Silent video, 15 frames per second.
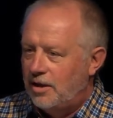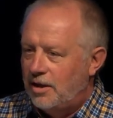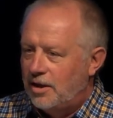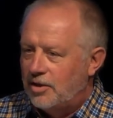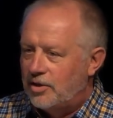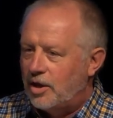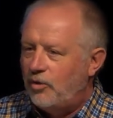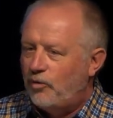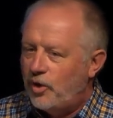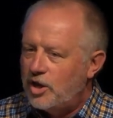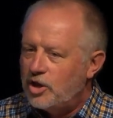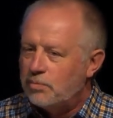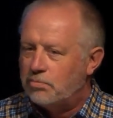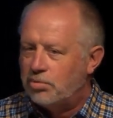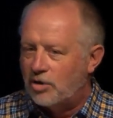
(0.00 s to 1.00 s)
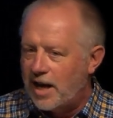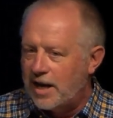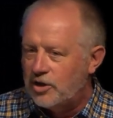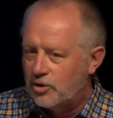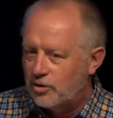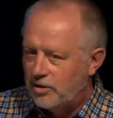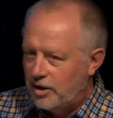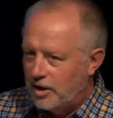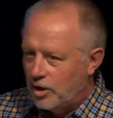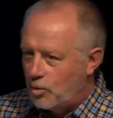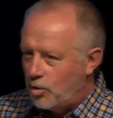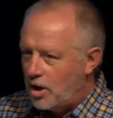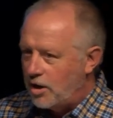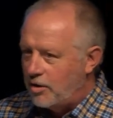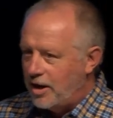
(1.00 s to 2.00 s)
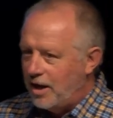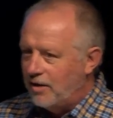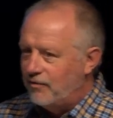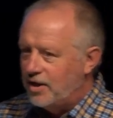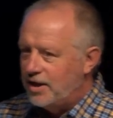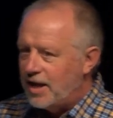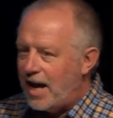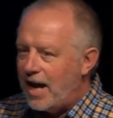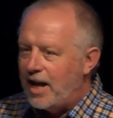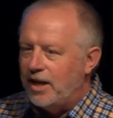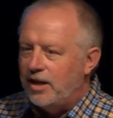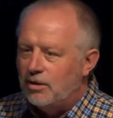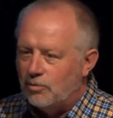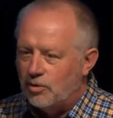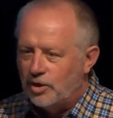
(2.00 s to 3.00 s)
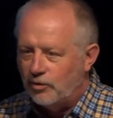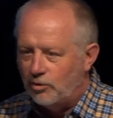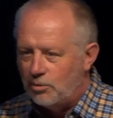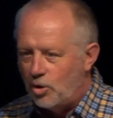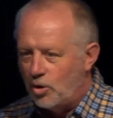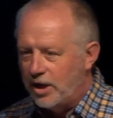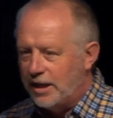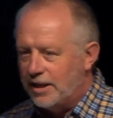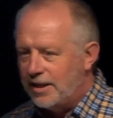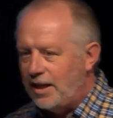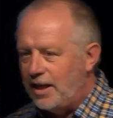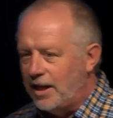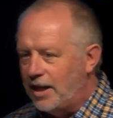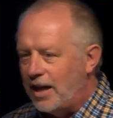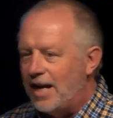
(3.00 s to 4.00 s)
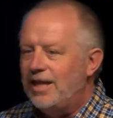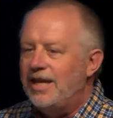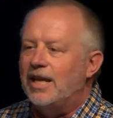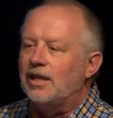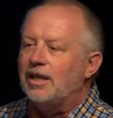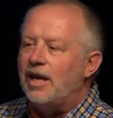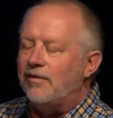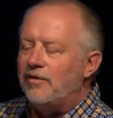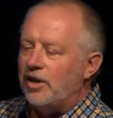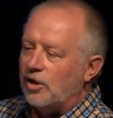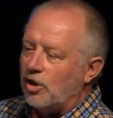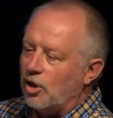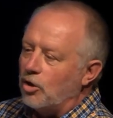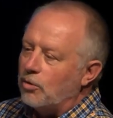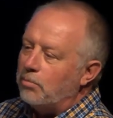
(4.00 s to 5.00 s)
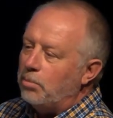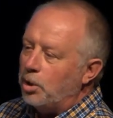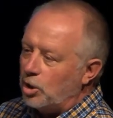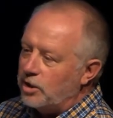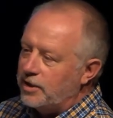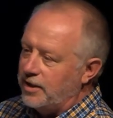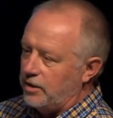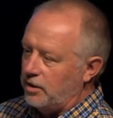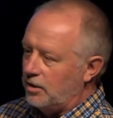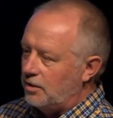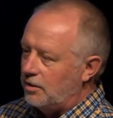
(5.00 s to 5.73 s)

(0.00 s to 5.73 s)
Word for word: So the first break during the inquiry every day was for morning tea, and the 11 o'clock bulletin